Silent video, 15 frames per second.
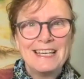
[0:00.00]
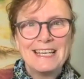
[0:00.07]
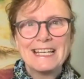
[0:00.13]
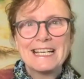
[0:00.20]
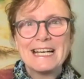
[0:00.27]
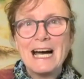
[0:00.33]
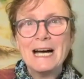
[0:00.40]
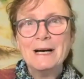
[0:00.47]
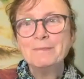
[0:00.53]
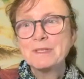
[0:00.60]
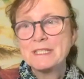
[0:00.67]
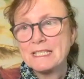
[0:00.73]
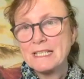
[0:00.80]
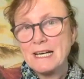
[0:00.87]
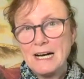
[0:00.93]
comes
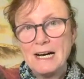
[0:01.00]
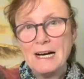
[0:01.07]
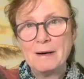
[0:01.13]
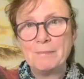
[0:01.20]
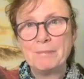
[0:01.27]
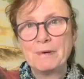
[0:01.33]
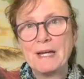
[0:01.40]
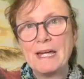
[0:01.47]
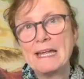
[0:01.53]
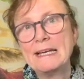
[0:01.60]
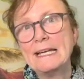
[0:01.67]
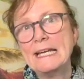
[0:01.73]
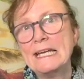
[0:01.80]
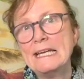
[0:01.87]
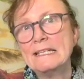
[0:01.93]
up
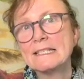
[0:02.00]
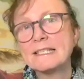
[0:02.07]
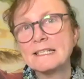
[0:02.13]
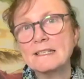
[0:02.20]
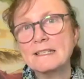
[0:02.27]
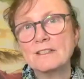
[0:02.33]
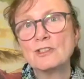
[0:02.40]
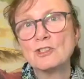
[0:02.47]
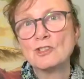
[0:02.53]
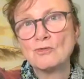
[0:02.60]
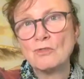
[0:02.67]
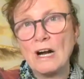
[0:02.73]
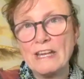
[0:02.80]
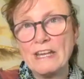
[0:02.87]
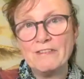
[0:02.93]
and is in the
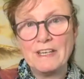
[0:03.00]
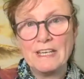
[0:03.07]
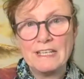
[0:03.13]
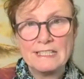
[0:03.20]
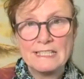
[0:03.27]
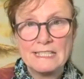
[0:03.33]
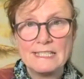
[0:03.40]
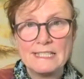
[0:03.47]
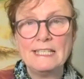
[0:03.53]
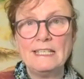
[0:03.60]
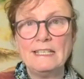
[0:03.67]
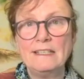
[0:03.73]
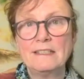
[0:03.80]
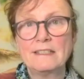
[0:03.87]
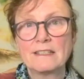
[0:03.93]
driving
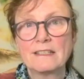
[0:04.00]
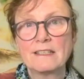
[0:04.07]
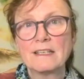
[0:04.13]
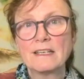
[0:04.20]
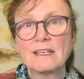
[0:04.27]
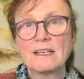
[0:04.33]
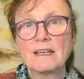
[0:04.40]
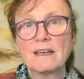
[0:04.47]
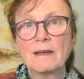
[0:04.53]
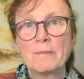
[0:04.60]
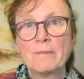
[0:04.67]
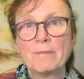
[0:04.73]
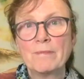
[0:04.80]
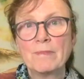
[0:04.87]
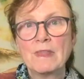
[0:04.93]
seat.
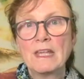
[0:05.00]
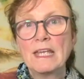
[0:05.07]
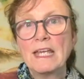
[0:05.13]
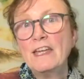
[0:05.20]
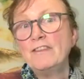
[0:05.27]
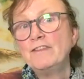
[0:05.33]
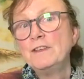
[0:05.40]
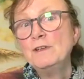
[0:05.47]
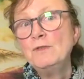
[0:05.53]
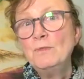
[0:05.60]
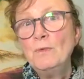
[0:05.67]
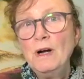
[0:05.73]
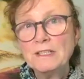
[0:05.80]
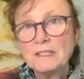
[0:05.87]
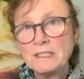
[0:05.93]
If you
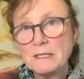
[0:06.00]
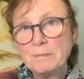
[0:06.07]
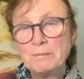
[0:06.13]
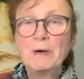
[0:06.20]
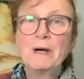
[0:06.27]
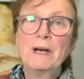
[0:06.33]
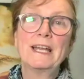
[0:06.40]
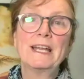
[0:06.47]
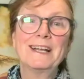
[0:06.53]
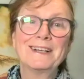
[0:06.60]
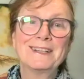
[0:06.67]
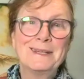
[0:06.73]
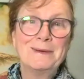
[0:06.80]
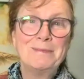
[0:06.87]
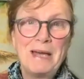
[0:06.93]
want to put it
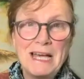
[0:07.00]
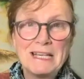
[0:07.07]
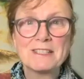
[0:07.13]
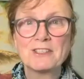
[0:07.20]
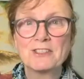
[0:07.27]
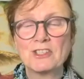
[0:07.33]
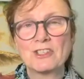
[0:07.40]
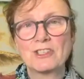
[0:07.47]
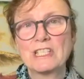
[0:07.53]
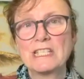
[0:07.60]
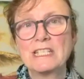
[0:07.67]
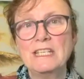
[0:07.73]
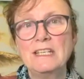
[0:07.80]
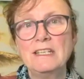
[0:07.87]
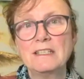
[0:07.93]
on the passenger
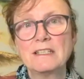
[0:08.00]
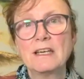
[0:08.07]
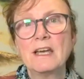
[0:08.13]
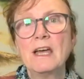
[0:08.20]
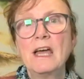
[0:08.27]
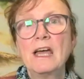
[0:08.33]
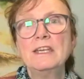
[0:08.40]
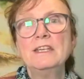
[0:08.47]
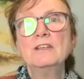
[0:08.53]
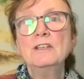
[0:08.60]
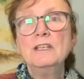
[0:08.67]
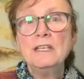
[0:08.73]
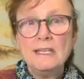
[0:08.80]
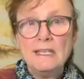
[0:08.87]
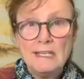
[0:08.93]
seat, you
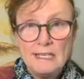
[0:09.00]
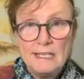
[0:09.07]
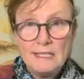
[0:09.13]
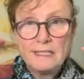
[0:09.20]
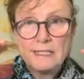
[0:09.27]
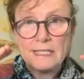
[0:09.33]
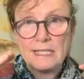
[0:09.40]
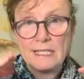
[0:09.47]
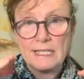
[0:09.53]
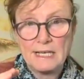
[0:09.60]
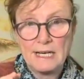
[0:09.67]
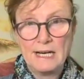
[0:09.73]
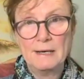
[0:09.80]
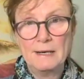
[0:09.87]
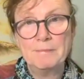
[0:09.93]
need to
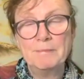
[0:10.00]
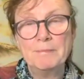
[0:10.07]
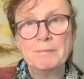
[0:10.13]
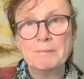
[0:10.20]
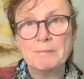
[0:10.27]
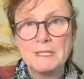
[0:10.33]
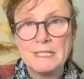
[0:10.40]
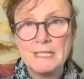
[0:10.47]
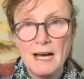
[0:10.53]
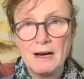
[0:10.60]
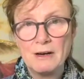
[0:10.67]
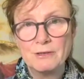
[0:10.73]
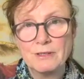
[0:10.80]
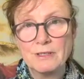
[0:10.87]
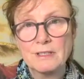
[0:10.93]
come
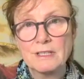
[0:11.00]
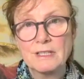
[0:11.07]
down.